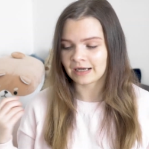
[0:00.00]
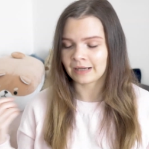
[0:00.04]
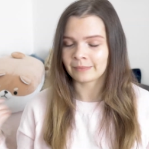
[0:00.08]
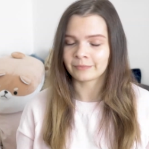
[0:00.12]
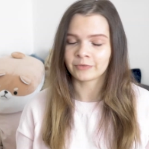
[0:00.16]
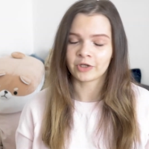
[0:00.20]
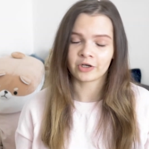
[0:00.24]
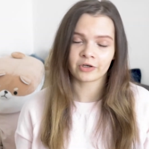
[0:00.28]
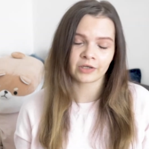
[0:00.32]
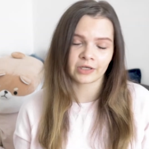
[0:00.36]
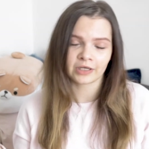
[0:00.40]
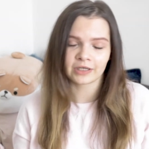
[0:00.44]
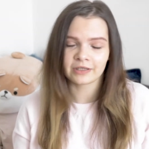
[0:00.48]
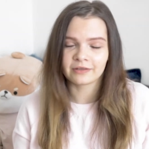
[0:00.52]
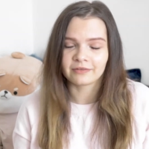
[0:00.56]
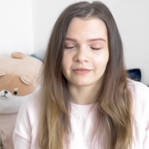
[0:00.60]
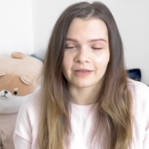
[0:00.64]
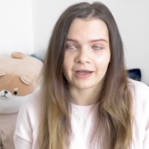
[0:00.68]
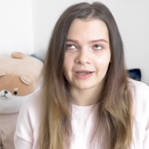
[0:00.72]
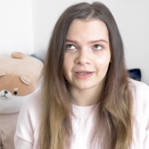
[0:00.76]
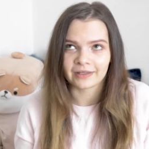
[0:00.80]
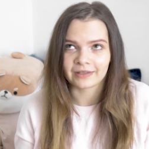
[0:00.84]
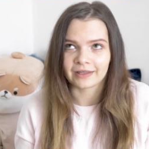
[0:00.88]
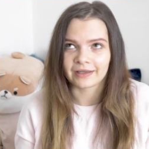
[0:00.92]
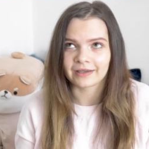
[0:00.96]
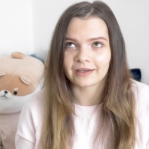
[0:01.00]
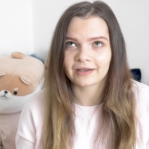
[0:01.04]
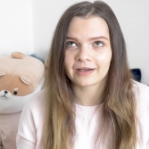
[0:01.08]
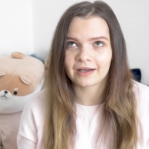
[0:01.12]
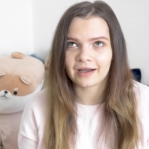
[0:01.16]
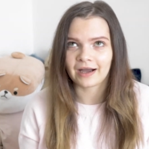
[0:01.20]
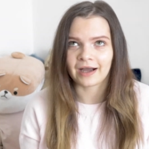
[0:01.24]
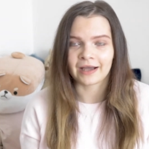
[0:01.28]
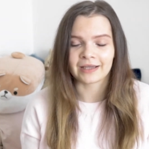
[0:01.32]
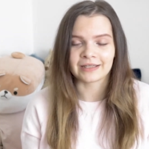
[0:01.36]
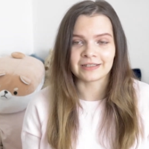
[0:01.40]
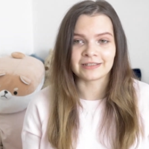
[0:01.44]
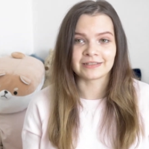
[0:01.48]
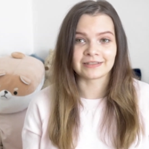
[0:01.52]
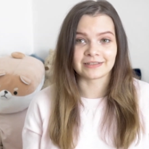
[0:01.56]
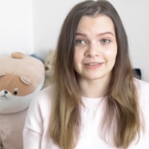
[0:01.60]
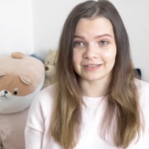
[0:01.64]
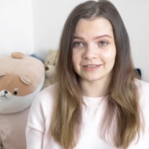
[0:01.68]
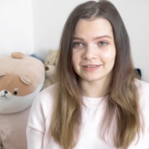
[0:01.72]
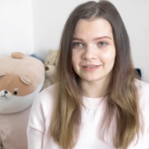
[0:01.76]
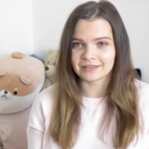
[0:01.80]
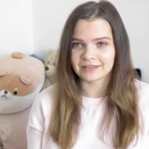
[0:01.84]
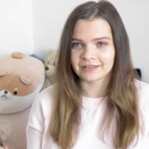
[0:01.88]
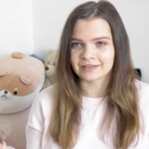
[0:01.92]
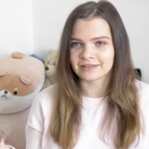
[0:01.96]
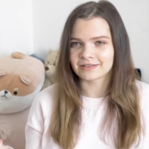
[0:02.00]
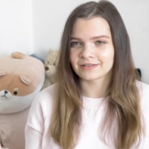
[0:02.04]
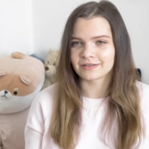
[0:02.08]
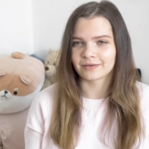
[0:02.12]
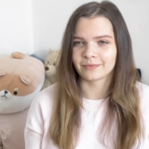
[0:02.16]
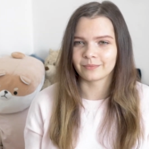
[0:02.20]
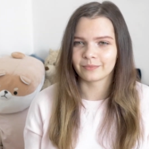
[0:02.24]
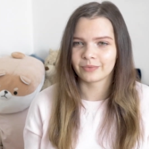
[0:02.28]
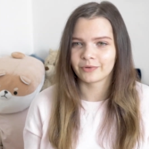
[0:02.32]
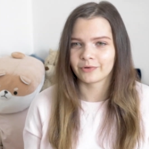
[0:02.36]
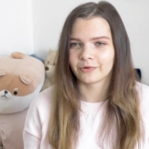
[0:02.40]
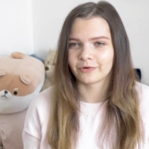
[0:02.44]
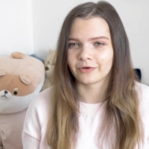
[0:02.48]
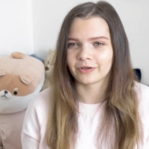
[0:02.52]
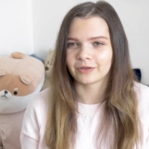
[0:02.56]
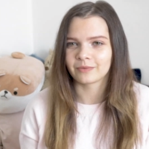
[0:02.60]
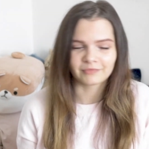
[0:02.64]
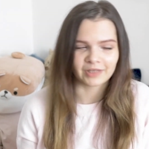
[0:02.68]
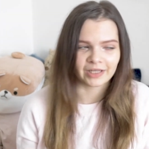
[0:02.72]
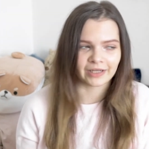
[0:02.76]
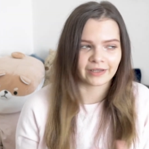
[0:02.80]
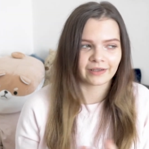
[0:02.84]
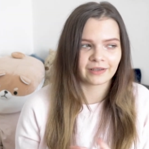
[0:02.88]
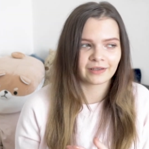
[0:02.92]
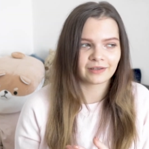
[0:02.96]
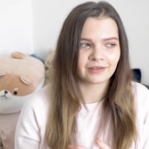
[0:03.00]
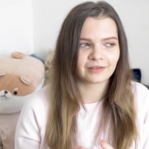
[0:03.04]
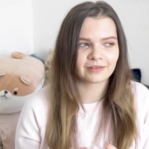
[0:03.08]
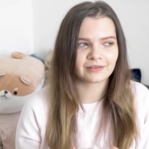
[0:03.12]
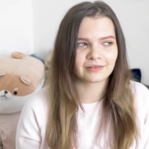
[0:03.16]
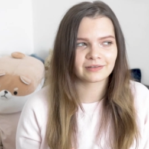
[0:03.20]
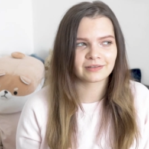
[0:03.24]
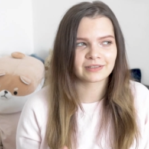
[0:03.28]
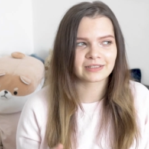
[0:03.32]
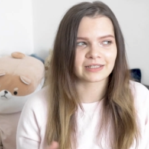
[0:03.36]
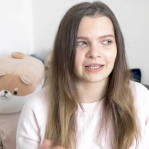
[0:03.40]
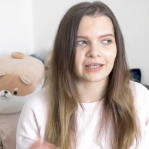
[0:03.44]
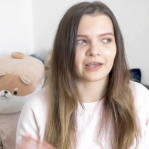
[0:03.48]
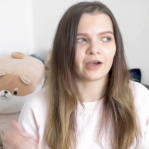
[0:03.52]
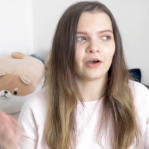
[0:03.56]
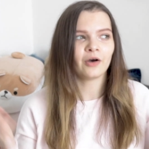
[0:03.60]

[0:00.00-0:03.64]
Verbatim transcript: I'm not gonna lie, like I did at some point like say,